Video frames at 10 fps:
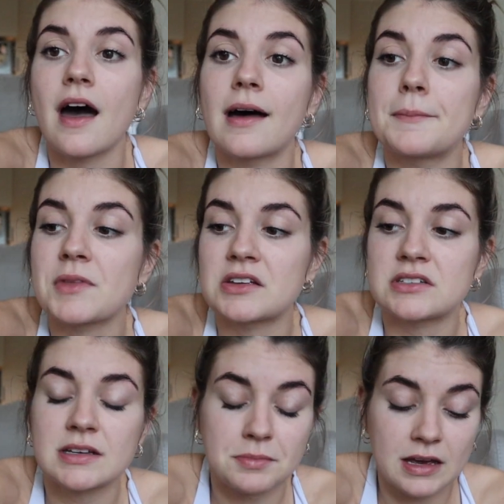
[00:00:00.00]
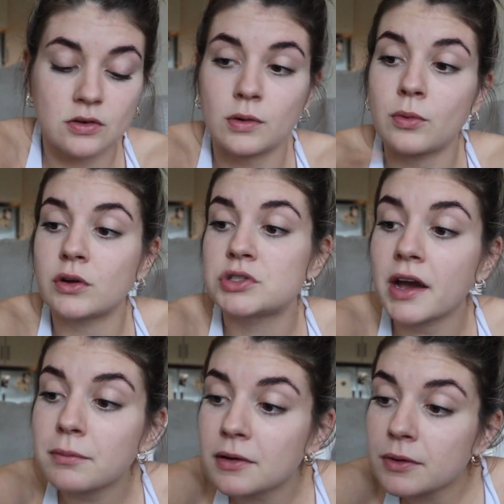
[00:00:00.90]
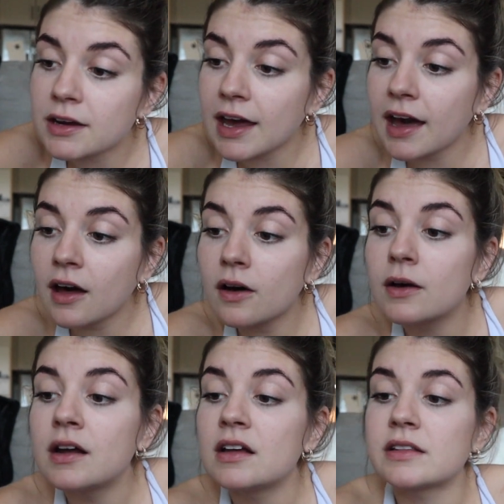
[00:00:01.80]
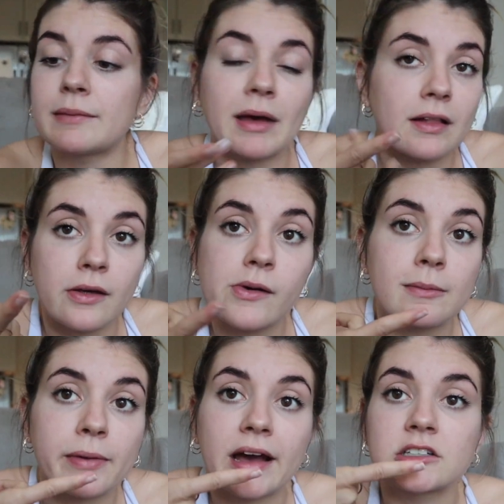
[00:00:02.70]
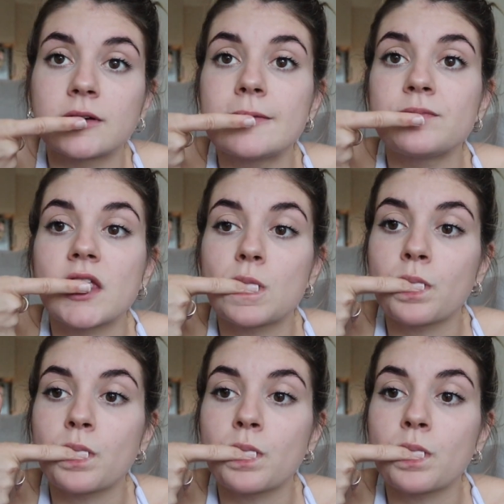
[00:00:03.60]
I just did my normal treadmill workout, like my low impact one.